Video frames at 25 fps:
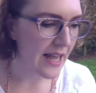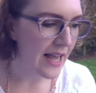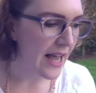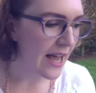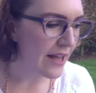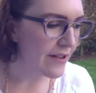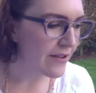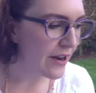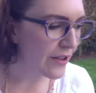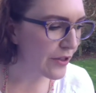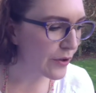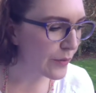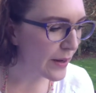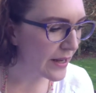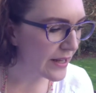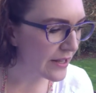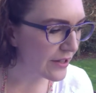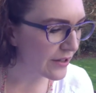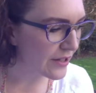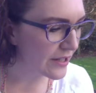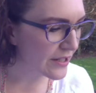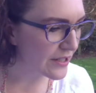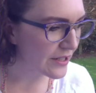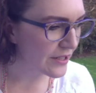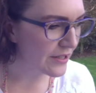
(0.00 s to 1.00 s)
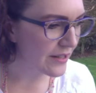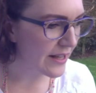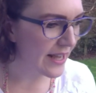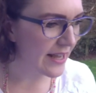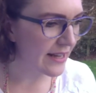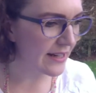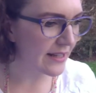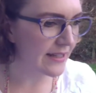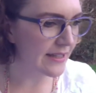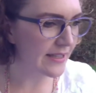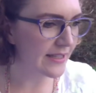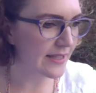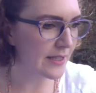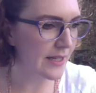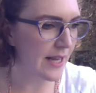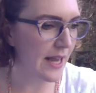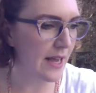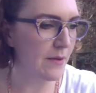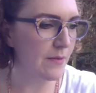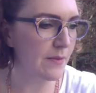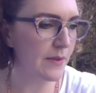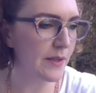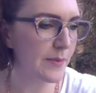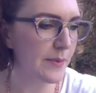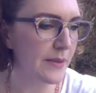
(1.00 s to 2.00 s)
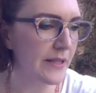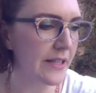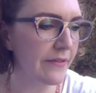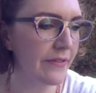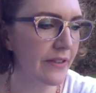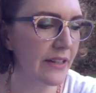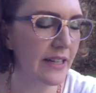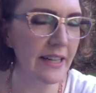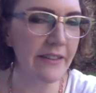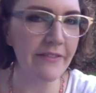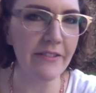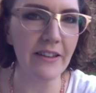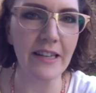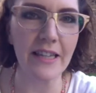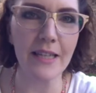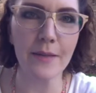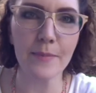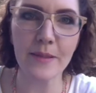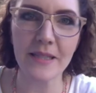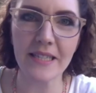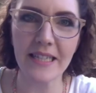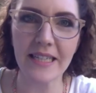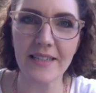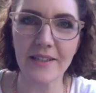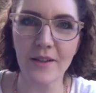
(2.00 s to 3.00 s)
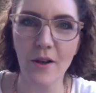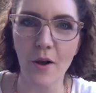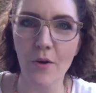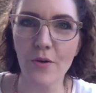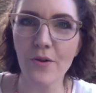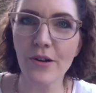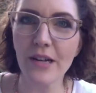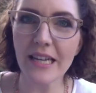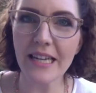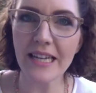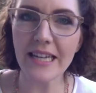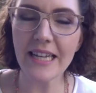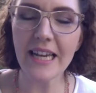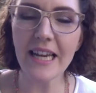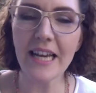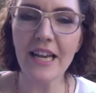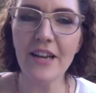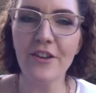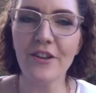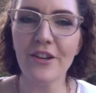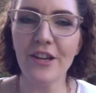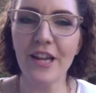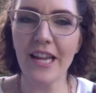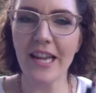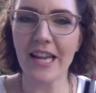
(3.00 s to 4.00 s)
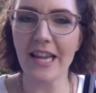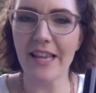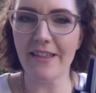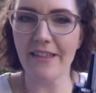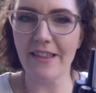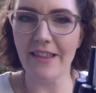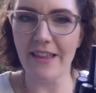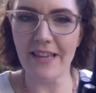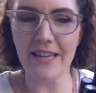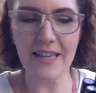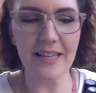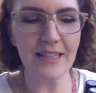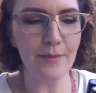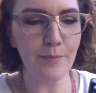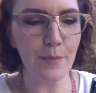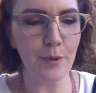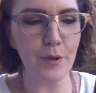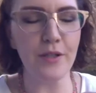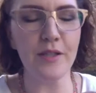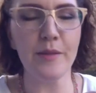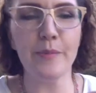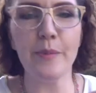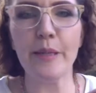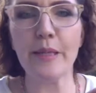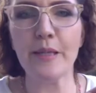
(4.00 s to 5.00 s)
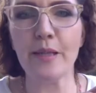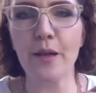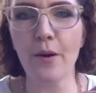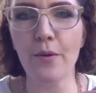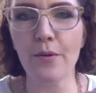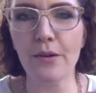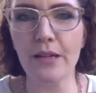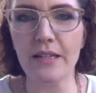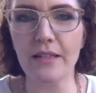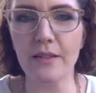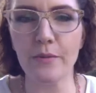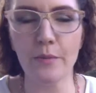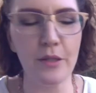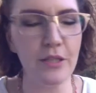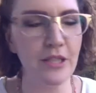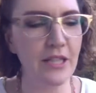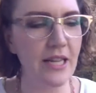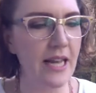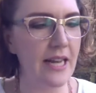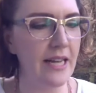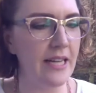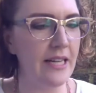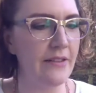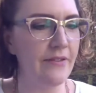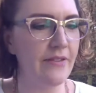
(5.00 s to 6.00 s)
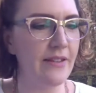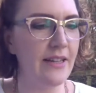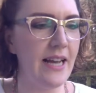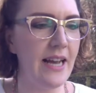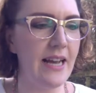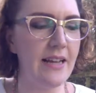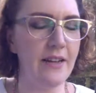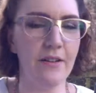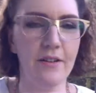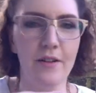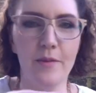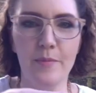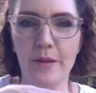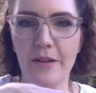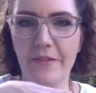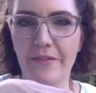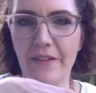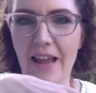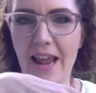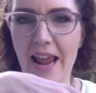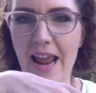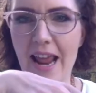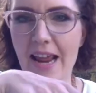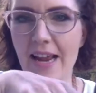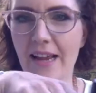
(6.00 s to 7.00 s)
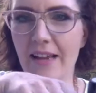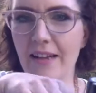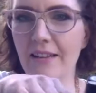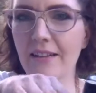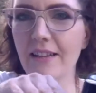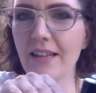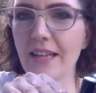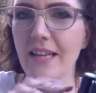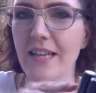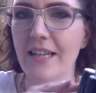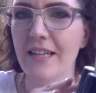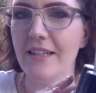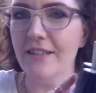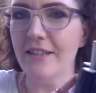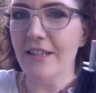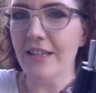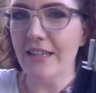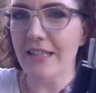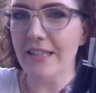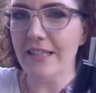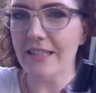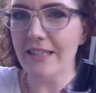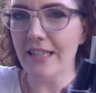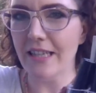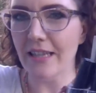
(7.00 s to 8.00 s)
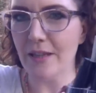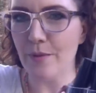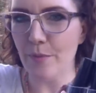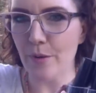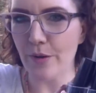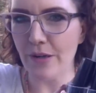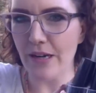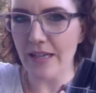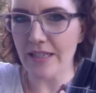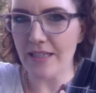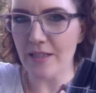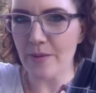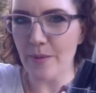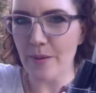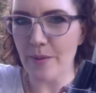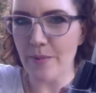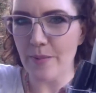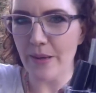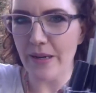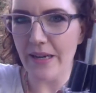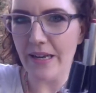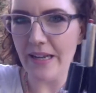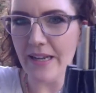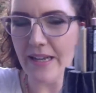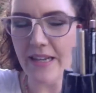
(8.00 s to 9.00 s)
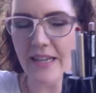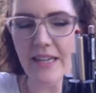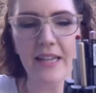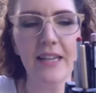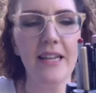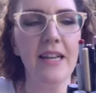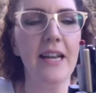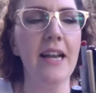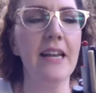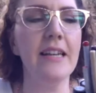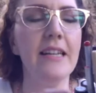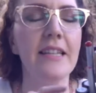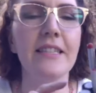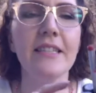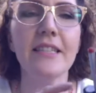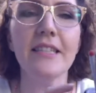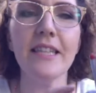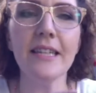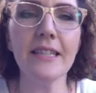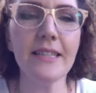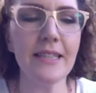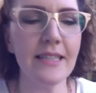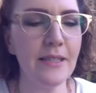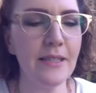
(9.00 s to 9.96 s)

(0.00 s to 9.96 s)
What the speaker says: Another way you can do that is specifically for lipsticks only. You can get these Perspex holders which are kind of cut on a bit of an angle so you can see the products a bit better, and it's just